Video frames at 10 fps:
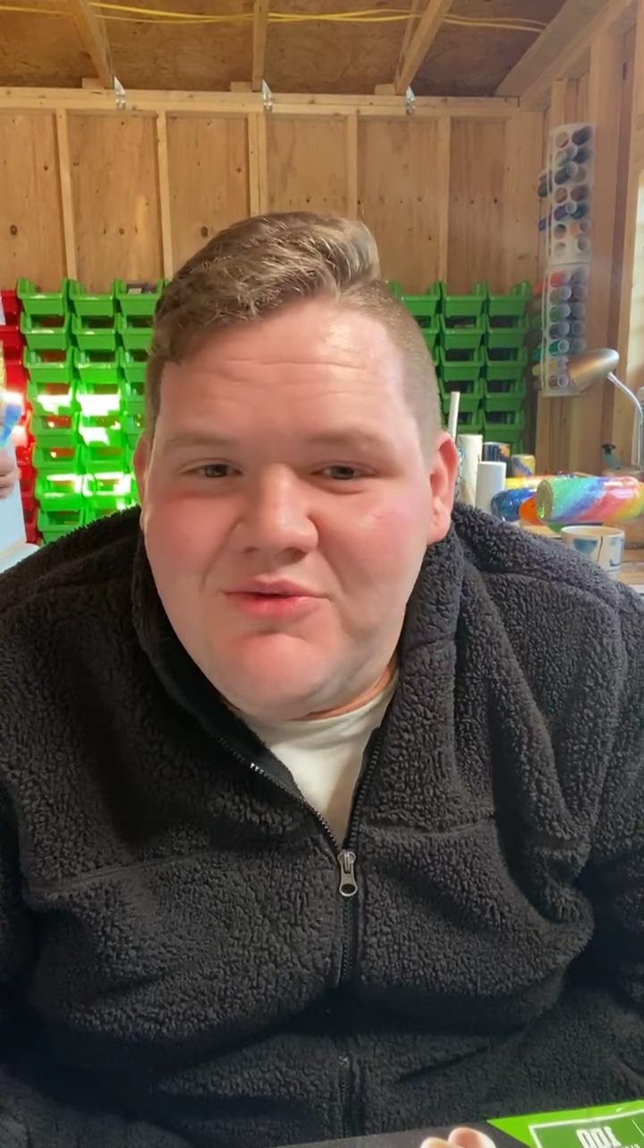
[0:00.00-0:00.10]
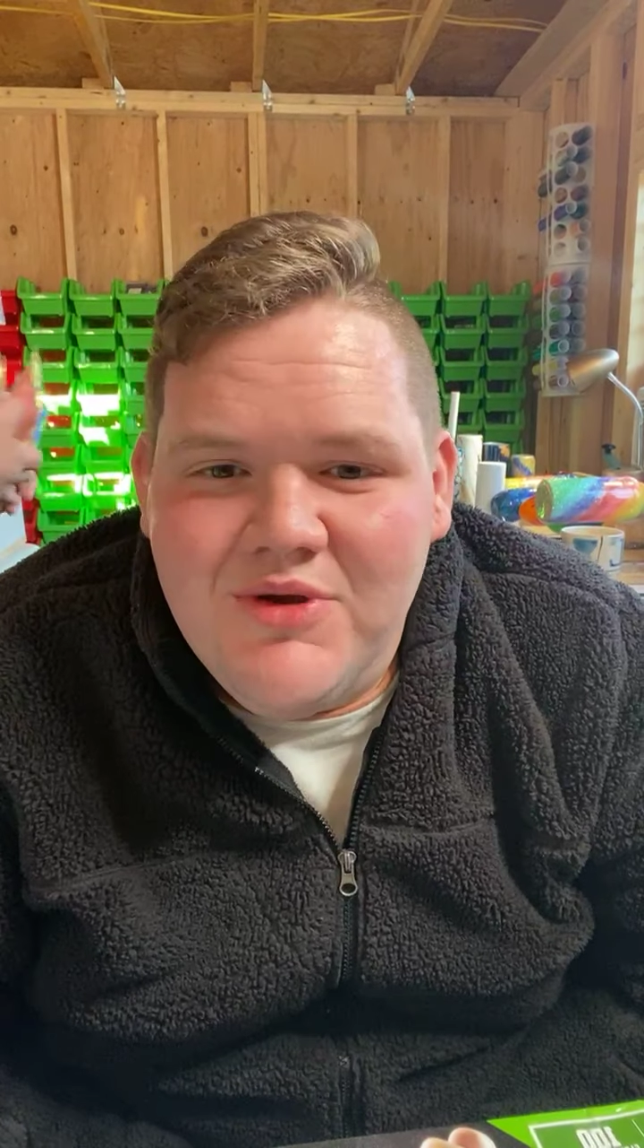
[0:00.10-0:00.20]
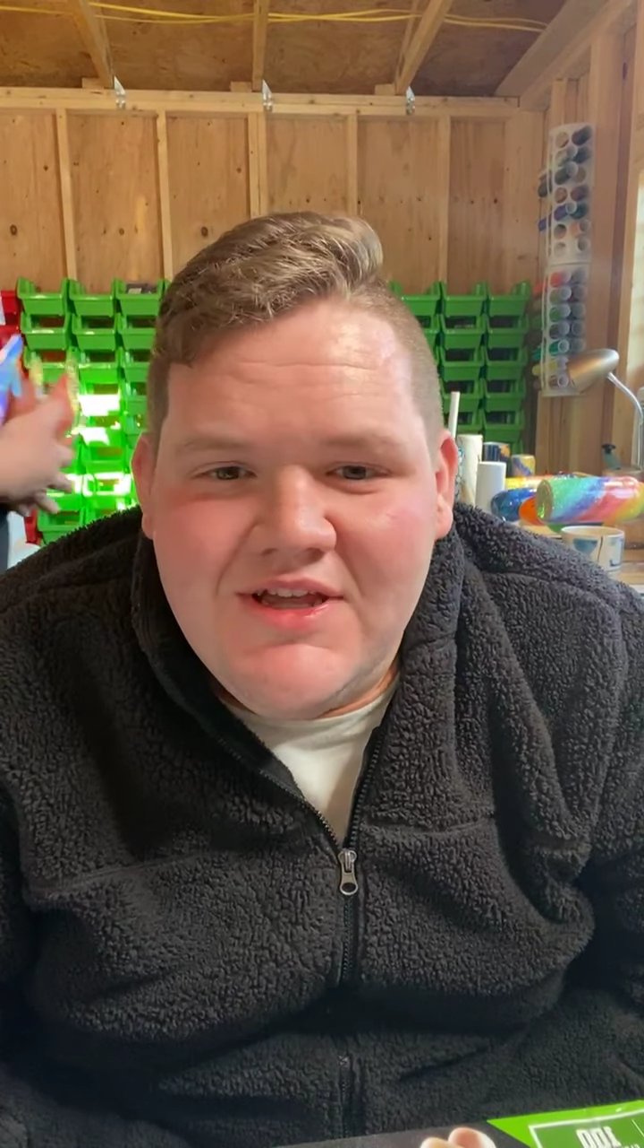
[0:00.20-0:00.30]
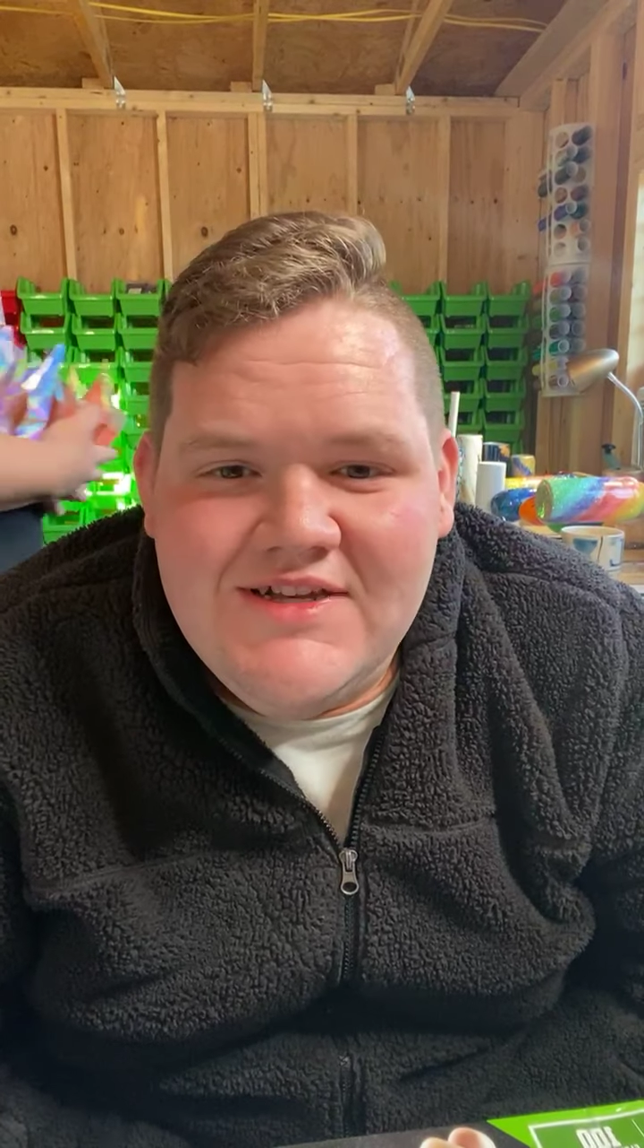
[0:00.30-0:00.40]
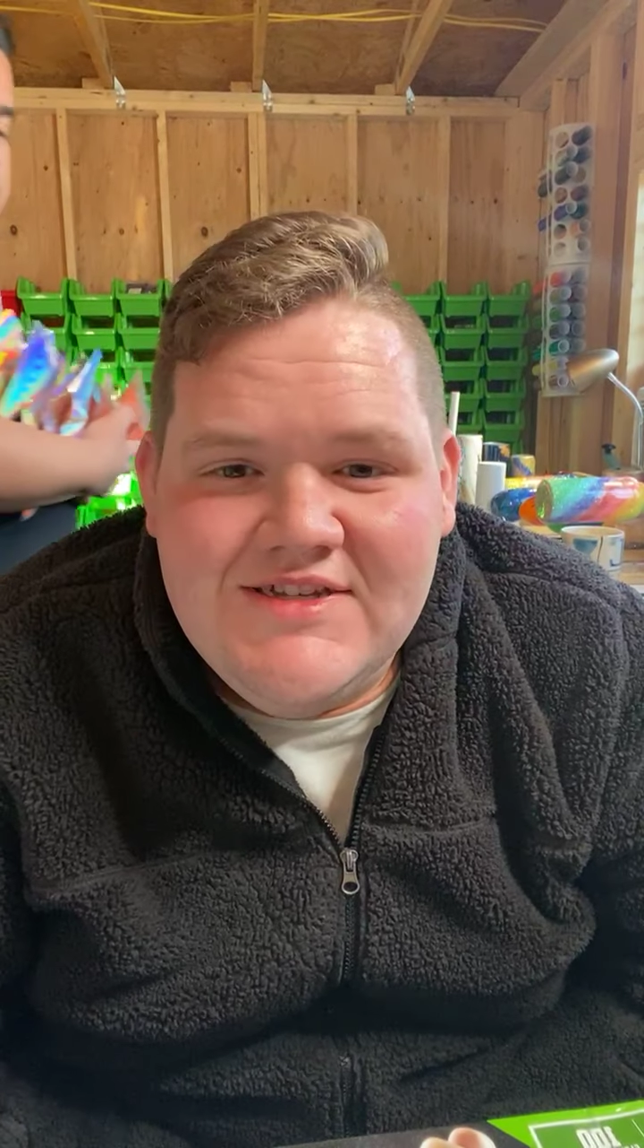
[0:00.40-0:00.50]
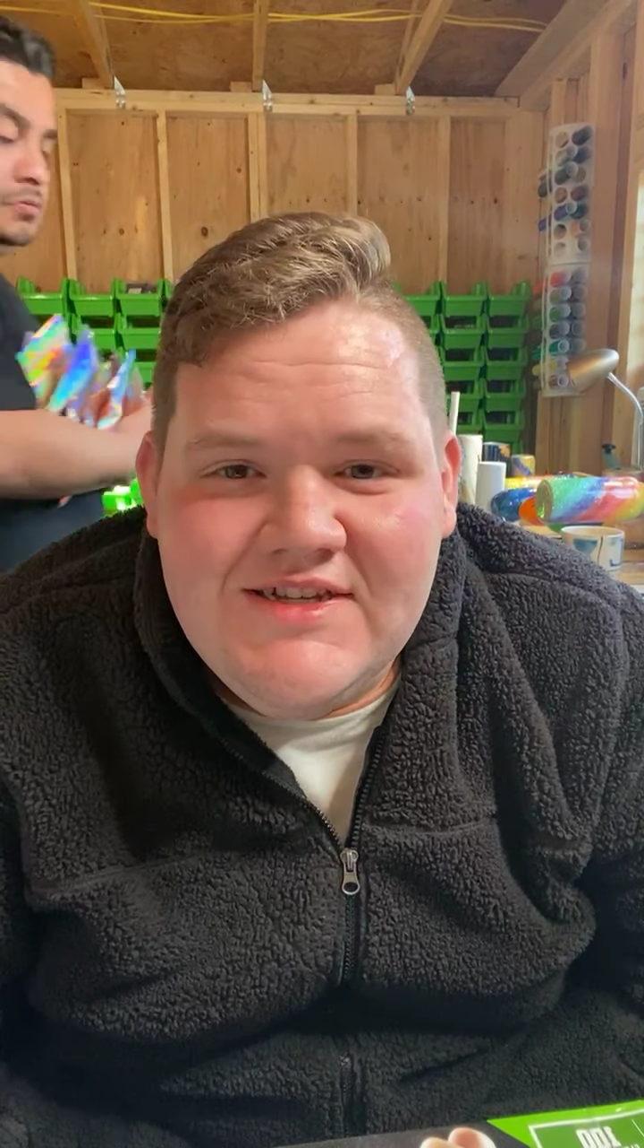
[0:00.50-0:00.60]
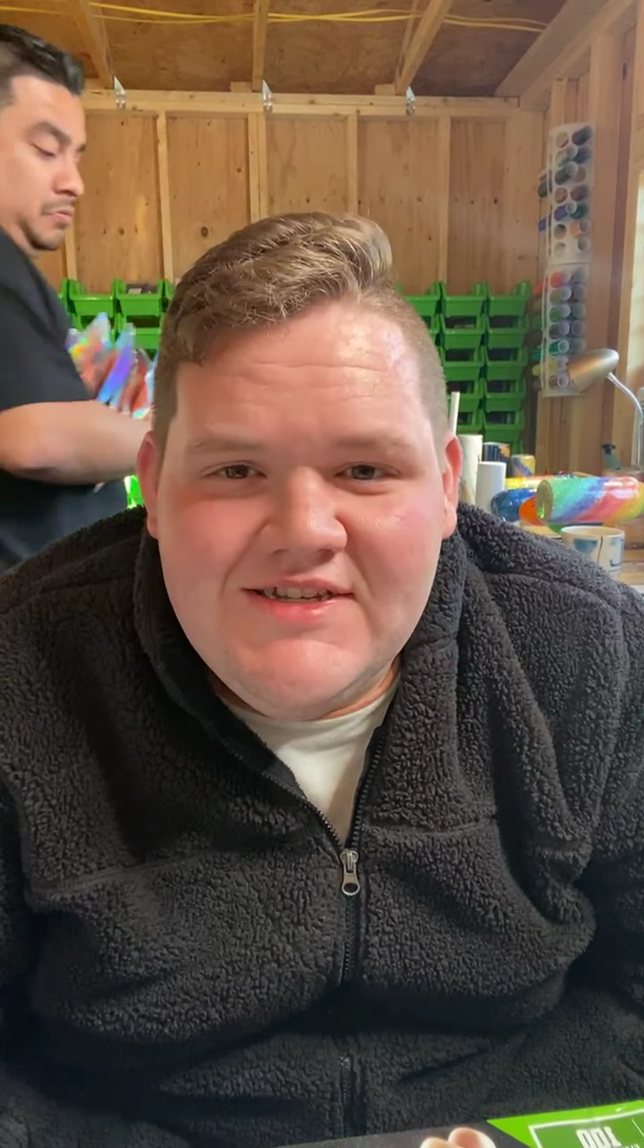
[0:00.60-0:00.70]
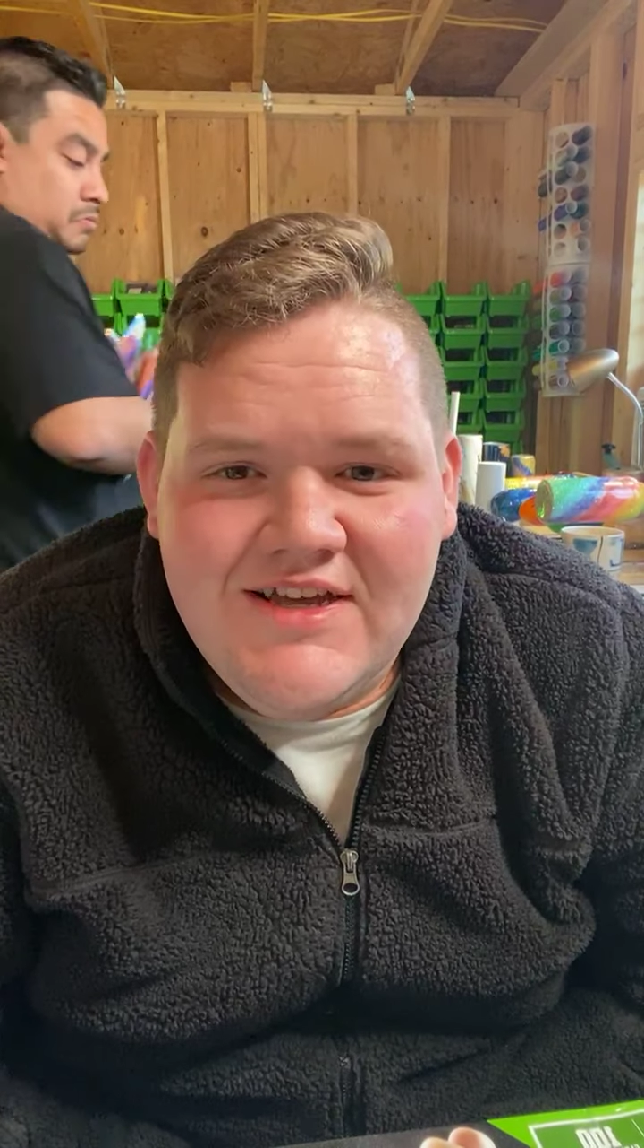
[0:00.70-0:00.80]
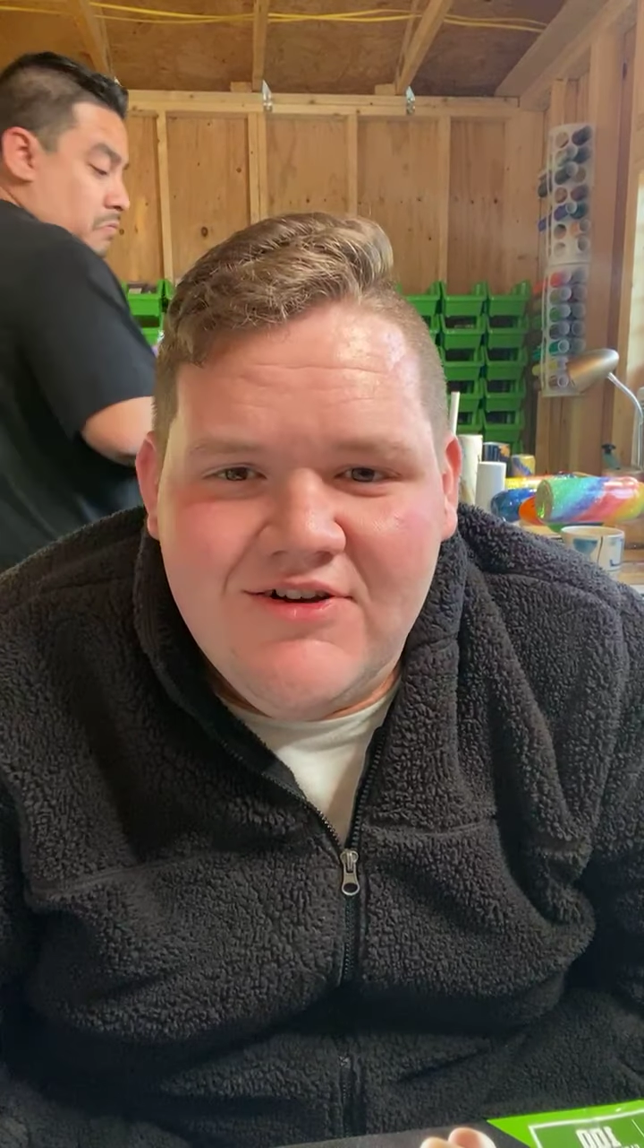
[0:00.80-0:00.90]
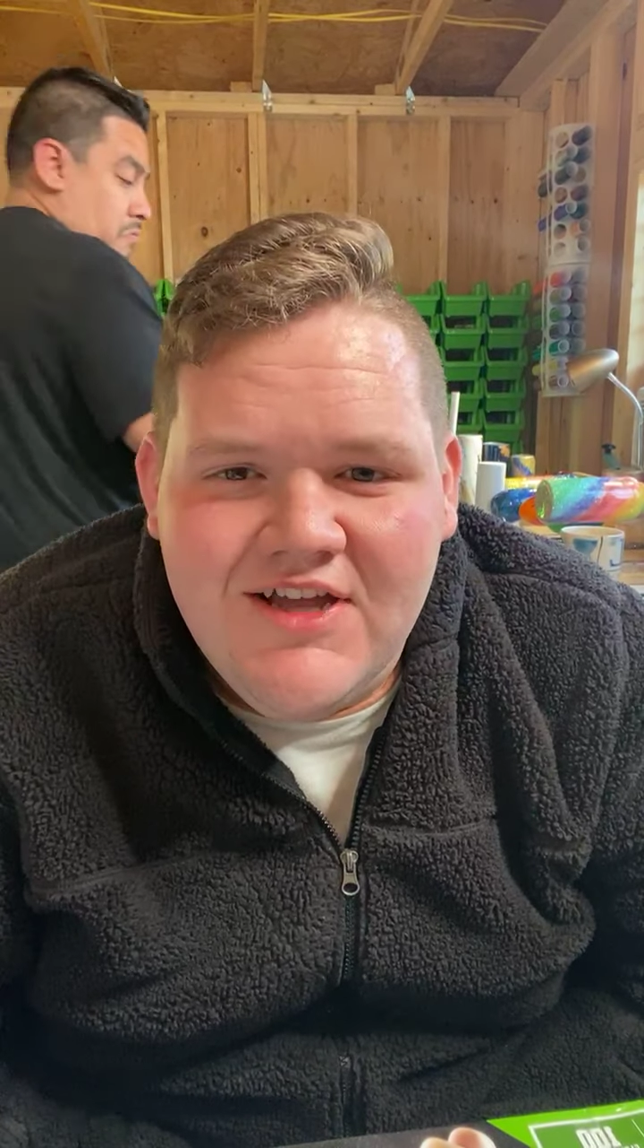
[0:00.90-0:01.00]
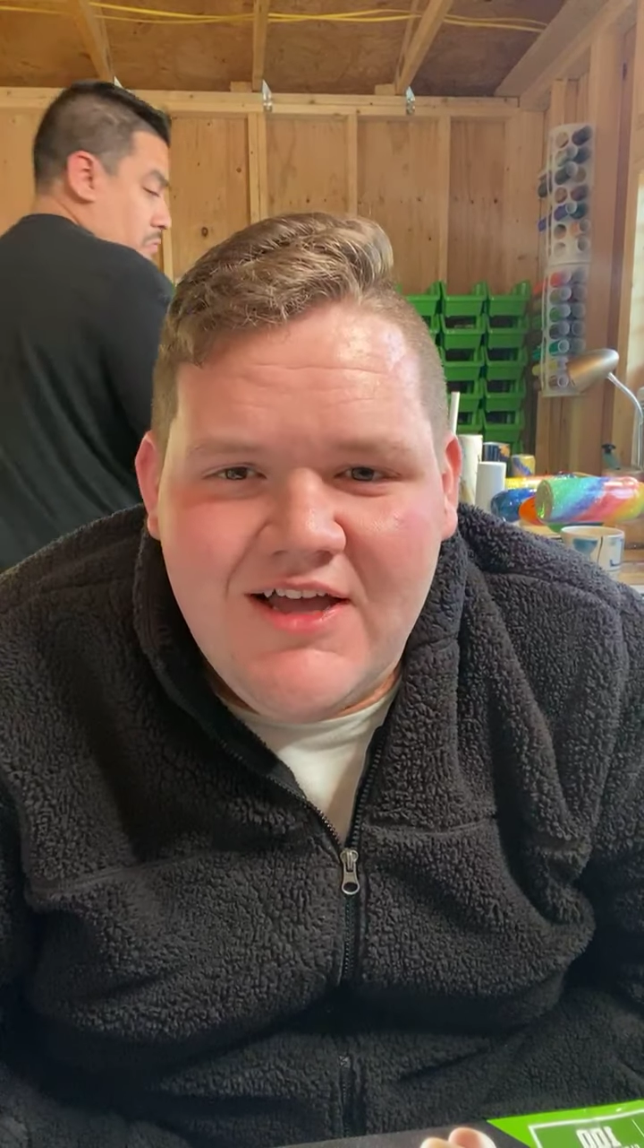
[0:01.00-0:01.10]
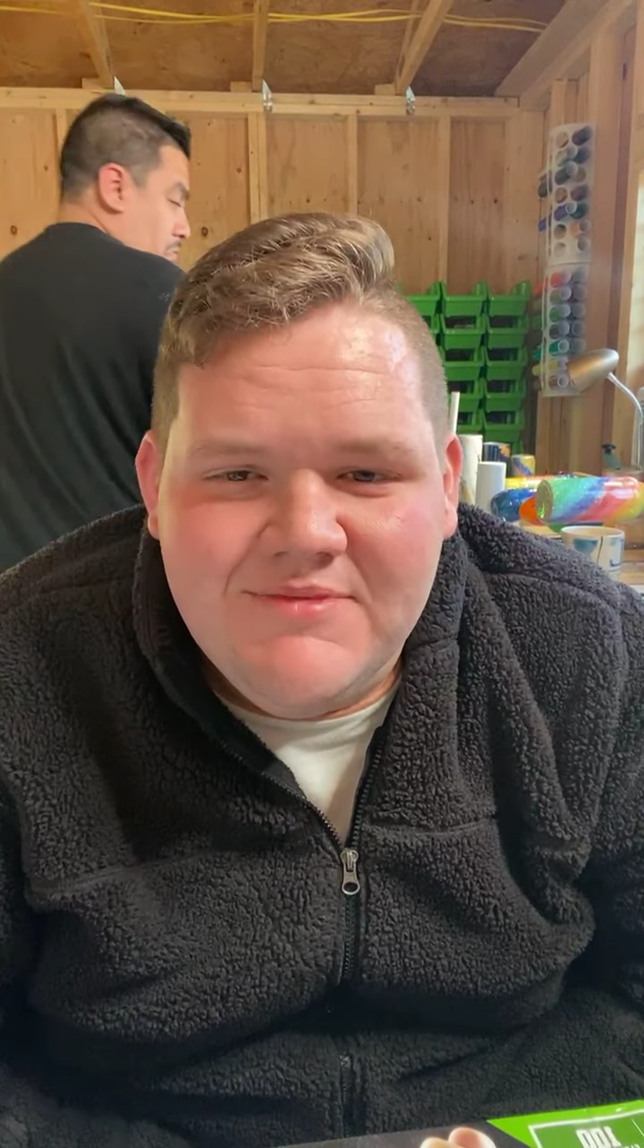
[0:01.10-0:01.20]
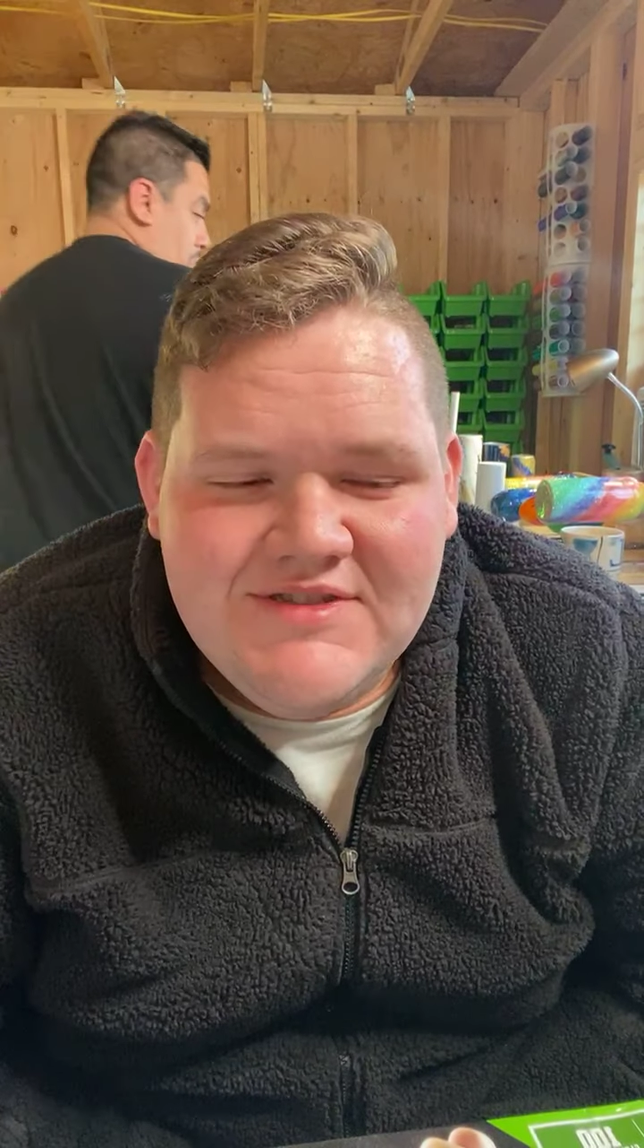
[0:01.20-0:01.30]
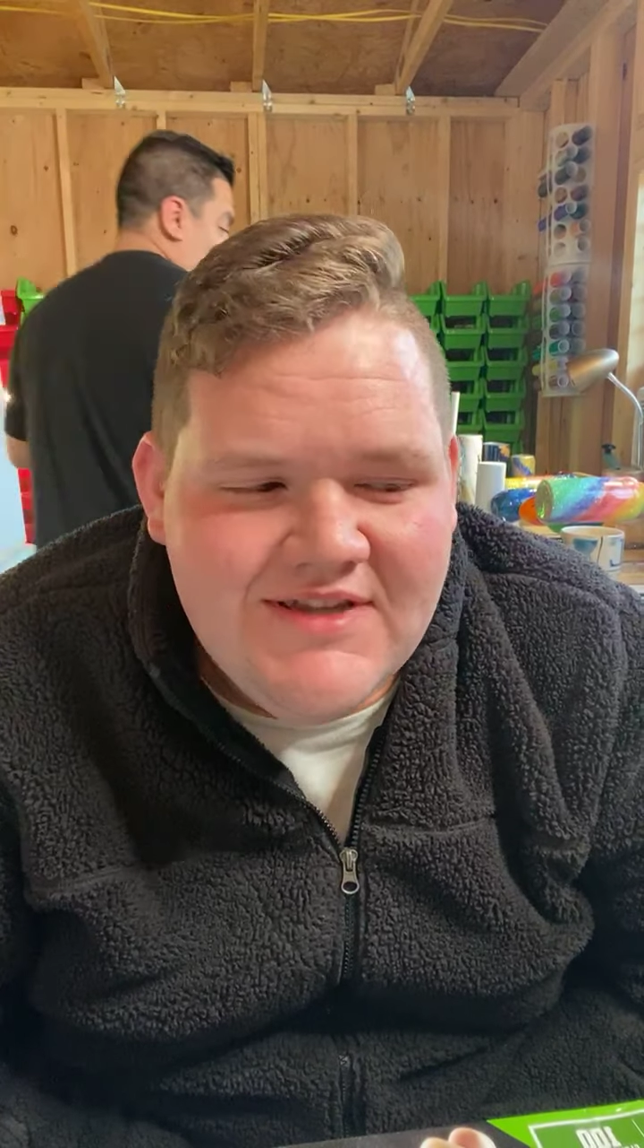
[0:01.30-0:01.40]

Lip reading: really detailed cups